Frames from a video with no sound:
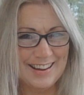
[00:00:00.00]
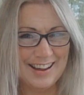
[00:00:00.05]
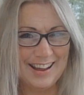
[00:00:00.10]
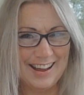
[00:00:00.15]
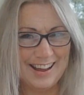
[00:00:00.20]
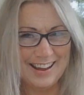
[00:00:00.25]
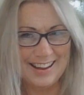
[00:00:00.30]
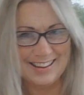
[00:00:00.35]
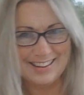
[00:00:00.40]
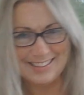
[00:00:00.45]

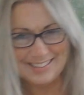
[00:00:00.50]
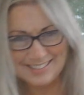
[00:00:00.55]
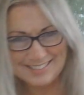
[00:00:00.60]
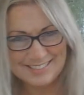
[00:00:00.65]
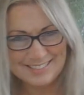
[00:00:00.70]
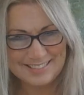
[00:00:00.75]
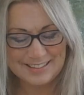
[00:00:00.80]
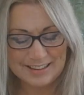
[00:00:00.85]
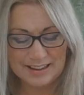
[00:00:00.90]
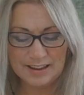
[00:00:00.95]

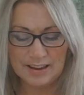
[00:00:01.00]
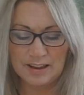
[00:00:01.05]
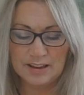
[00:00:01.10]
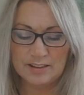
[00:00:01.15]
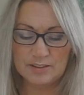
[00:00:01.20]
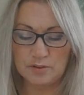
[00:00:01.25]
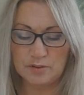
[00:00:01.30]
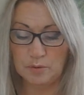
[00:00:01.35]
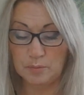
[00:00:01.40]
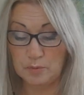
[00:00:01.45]
Guys,
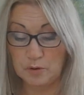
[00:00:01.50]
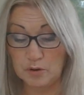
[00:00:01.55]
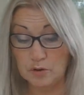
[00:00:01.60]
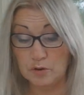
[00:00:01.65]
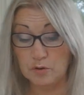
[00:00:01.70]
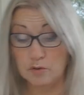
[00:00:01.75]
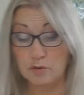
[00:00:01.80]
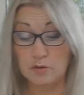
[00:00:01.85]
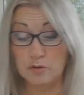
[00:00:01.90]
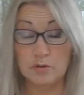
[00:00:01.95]
so I'm going to
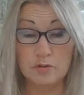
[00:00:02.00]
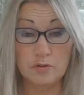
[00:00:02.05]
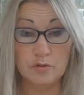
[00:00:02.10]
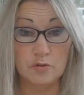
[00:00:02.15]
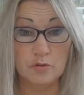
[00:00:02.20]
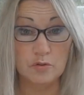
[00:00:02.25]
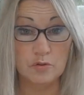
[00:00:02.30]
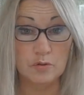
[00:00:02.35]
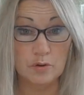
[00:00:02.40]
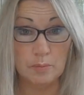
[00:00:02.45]
go
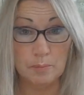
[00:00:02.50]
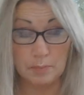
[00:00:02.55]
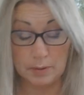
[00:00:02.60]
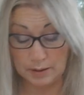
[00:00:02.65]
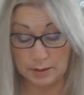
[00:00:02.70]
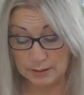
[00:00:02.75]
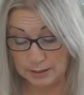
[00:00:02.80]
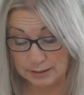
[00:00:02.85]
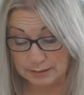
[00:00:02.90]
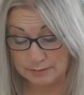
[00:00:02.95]
through my
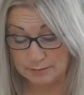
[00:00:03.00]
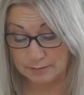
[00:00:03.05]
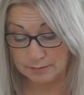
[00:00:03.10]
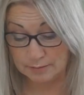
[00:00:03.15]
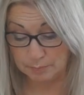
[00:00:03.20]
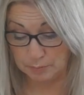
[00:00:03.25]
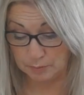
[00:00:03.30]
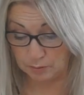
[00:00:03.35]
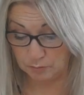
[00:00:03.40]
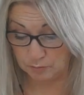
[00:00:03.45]

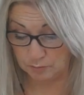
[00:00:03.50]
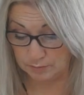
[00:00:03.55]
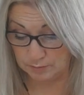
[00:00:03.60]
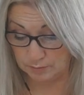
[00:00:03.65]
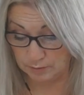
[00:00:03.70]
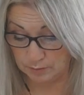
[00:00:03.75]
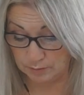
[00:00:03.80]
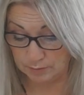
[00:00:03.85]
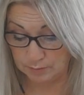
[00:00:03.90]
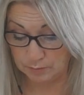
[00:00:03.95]
latest blood
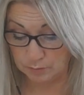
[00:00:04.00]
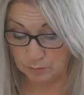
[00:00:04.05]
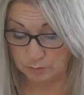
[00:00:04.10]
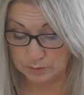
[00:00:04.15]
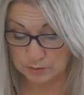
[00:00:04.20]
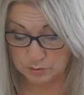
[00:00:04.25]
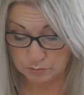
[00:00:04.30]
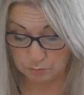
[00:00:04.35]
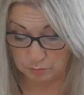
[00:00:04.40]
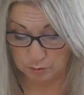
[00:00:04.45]
results,
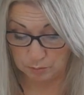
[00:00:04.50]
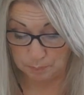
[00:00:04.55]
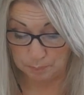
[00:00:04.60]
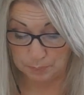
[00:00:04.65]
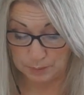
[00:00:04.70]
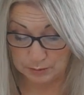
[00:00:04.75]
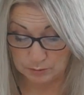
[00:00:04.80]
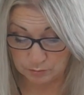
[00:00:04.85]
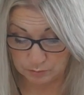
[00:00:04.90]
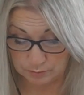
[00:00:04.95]
which were
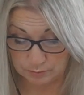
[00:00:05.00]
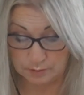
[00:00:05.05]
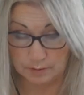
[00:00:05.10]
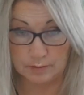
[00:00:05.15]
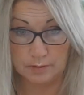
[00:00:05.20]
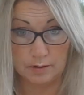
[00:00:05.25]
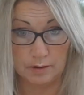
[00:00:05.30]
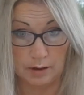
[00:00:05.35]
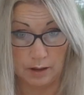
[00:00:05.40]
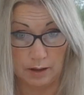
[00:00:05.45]
better
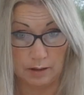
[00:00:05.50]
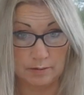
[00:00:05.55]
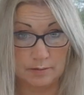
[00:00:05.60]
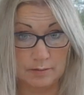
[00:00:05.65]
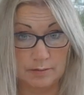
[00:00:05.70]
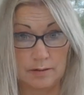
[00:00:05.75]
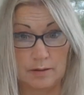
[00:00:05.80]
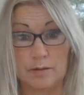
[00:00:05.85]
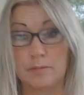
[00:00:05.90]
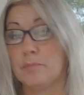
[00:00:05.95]
than the
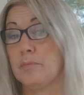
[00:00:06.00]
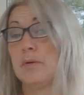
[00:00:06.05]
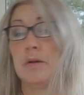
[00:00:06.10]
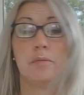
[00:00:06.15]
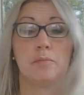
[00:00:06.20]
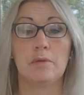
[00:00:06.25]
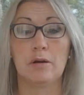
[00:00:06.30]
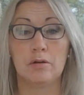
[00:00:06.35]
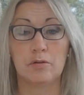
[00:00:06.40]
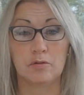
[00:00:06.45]
last time, but
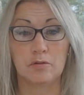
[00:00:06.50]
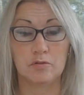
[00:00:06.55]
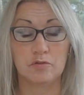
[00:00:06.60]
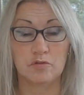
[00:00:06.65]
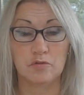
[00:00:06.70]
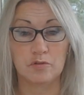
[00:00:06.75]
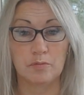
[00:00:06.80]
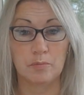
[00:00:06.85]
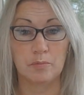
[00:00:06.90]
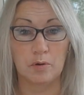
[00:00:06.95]
I'm not going to go
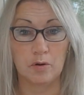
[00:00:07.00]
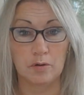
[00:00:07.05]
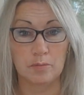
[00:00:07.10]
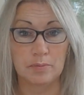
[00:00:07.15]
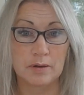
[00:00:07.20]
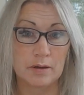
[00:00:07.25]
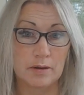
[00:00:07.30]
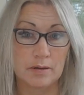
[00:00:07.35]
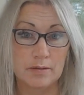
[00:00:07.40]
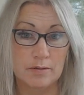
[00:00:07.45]
through them all
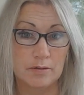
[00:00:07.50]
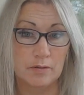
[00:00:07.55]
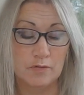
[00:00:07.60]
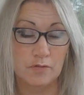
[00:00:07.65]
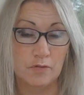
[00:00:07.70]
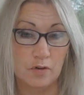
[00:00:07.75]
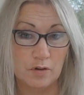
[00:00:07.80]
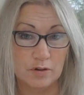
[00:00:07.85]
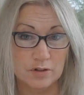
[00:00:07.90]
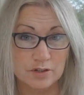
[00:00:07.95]
because
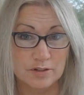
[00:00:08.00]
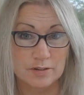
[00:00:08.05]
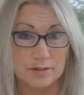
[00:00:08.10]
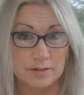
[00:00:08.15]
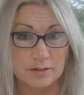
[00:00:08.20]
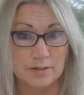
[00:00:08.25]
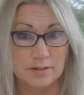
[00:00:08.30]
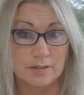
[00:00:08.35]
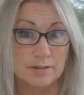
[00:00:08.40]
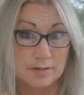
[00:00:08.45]

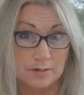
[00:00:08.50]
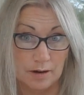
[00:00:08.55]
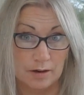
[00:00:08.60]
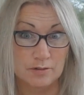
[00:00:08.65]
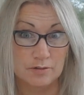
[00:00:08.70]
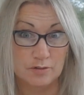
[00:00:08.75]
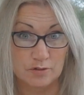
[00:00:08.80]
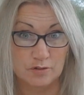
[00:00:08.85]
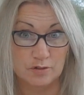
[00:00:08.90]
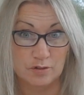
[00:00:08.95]
unfortunately the
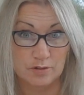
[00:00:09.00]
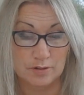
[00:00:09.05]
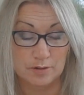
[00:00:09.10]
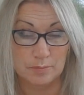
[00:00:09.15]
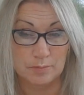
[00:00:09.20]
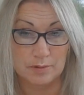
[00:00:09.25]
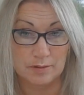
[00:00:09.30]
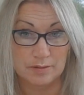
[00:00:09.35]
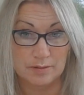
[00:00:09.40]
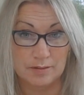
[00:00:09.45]
doctor took
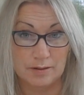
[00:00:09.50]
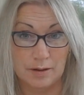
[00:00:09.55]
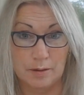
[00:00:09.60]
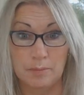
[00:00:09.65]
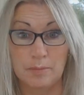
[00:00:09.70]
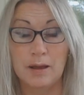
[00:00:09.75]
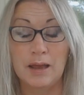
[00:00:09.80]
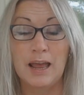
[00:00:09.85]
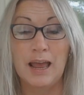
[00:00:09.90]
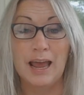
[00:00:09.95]
them this
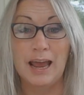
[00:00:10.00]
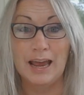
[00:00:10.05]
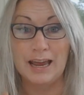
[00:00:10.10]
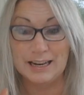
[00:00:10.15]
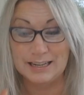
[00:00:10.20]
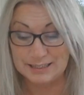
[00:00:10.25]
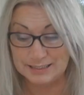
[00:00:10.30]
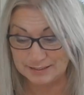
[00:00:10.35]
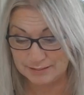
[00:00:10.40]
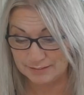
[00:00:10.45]
time
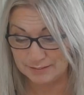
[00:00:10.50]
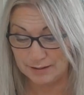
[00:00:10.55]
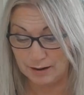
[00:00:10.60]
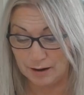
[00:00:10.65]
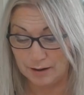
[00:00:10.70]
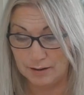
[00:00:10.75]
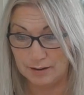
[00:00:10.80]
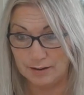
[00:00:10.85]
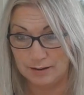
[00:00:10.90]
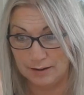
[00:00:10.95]
and did
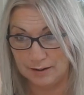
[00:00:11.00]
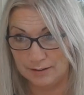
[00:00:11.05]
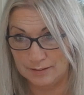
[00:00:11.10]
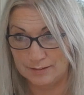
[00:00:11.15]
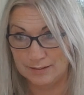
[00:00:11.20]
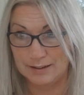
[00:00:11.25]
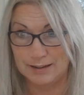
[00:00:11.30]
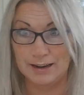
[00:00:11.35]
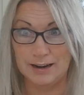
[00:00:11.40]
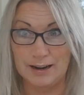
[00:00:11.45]
not click
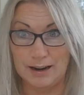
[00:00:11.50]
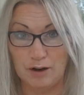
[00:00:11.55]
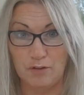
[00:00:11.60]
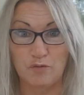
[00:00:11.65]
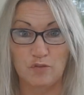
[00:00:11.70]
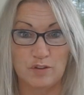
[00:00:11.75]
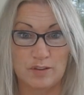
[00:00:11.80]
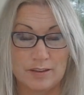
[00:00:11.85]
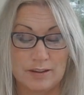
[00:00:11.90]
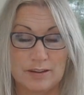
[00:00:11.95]
to get
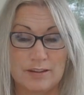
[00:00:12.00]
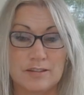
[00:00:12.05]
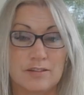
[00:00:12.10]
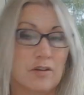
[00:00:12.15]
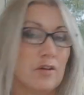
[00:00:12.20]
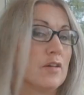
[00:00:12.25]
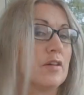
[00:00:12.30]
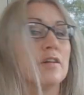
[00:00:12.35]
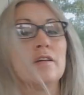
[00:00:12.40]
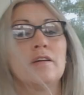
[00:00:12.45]
everything
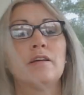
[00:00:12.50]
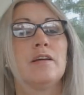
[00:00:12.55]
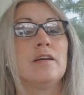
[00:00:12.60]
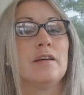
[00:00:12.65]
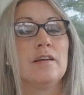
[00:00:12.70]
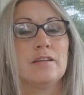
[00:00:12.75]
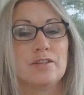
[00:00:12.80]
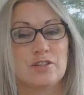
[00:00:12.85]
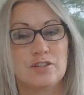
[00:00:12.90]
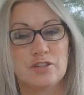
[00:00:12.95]
done.
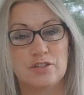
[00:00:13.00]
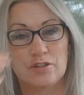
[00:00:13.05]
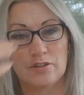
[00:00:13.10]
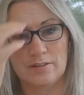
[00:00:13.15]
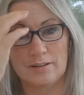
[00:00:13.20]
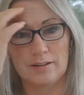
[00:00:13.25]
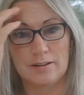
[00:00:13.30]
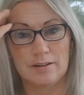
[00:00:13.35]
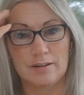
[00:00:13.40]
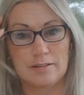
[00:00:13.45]
She
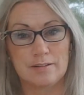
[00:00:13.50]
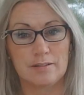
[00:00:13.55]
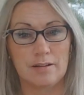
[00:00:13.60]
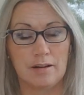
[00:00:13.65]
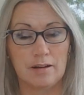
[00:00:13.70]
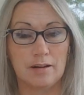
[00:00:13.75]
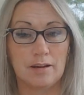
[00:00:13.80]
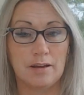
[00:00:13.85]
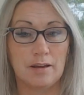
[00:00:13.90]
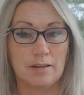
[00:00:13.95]
just clicked,
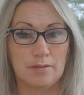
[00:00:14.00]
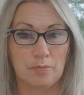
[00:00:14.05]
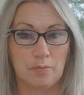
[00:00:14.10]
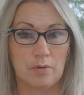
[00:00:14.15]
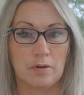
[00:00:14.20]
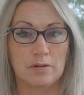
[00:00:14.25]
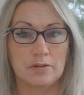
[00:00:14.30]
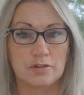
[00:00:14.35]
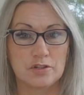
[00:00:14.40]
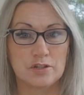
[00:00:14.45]
I guess,
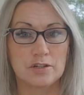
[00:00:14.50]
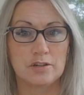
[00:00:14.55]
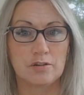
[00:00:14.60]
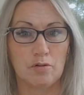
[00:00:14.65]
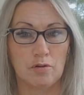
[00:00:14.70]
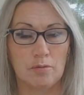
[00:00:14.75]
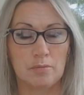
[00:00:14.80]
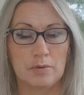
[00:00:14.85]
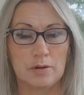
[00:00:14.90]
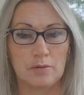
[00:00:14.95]
what she
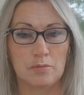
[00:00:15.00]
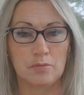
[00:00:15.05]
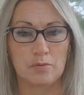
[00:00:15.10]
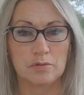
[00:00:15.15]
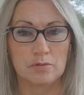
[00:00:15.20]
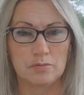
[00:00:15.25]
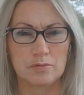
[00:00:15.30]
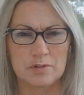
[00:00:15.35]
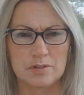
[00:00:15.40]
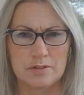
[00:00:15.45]
normally
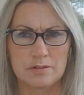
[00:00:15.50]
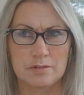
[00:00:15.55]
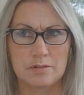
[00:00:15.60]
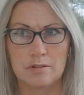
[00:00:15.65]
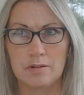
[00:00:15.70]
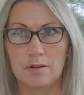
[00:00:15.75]
would, which is